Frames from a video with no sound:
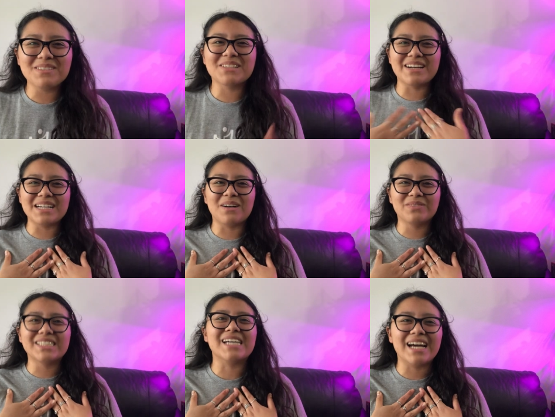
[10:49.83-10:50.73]
was already
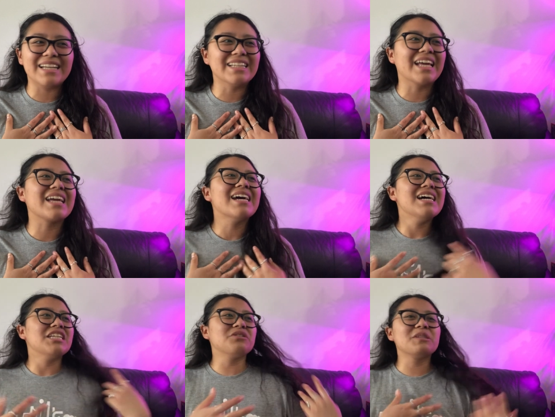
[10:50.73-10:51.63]
upset and like
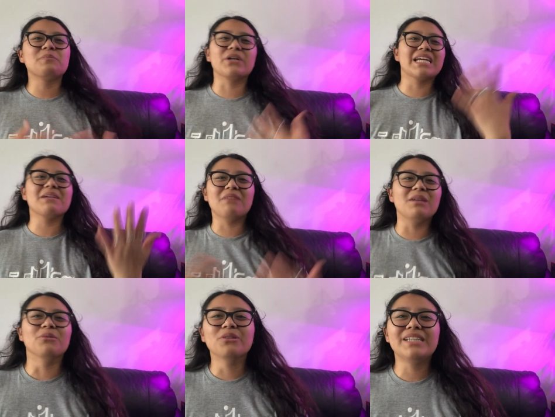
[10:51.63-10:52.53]
she was bringing my
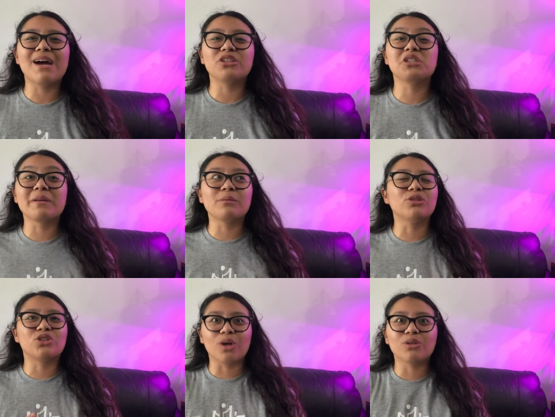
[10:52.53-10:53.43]
mood down She's making me
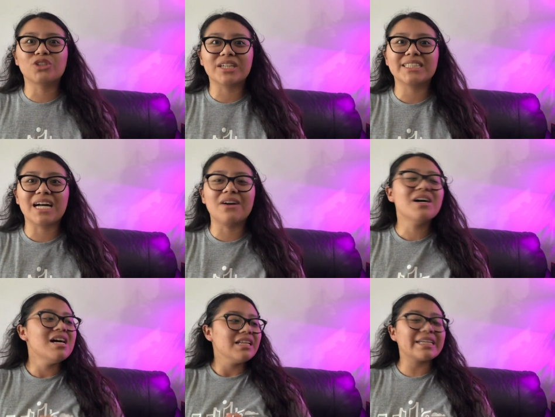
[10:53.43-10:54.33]
so stressed out
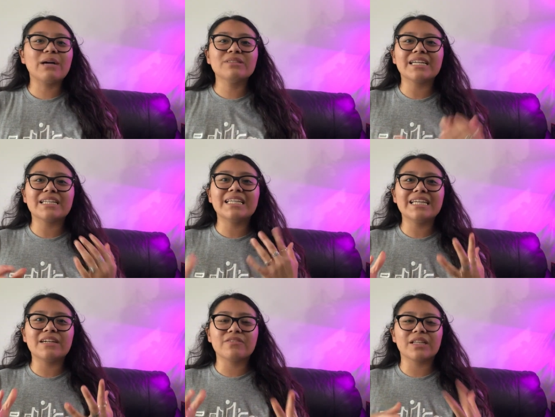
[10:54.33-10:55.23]
like I was like
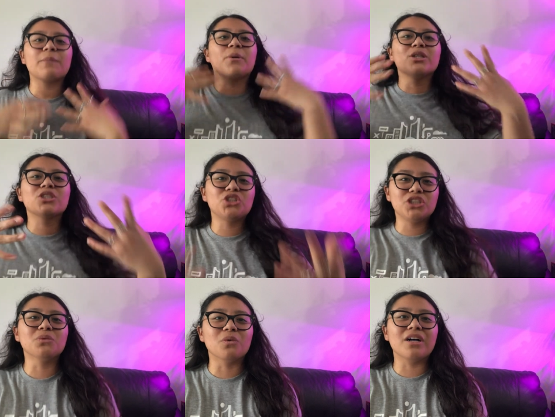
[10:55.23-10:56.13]
thinking of like the person
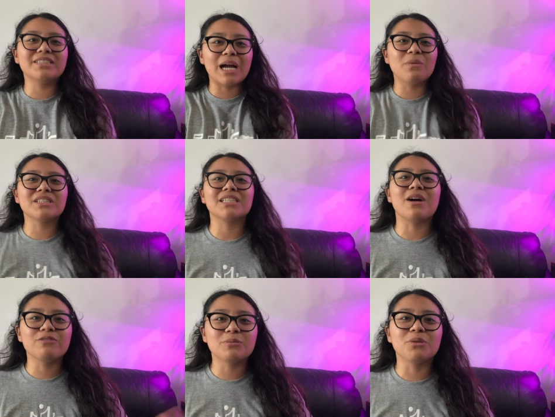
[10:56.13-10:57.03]
she was I wasn't
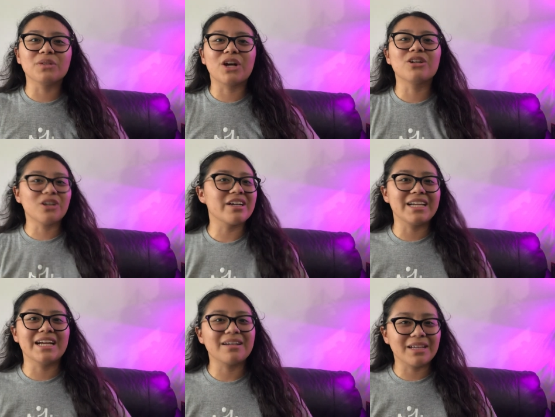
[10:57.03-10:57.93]
comfortable with our dog
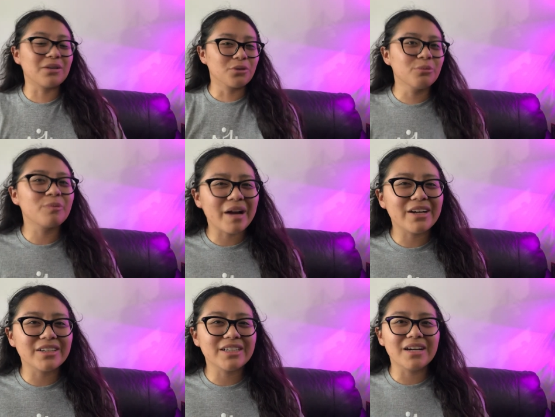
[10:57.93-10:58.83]
getting like groomed by
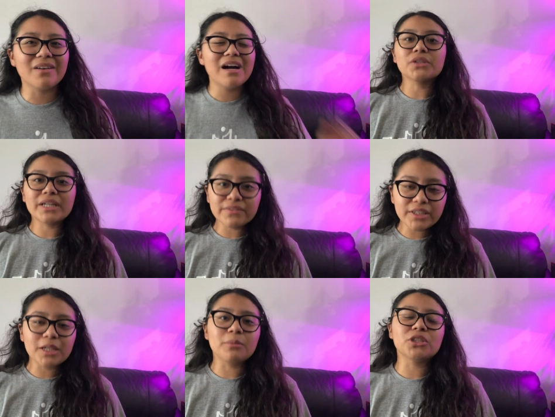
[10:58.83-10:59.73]
her you know so I give her the
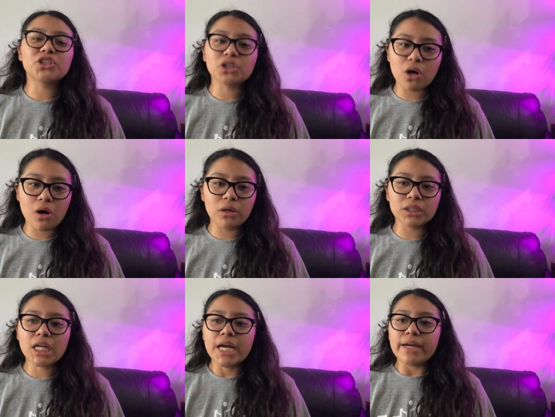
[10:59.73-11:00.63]
number she calls
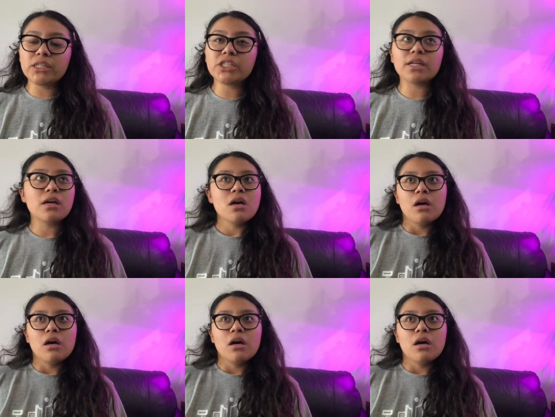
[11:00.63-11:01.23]
and she's like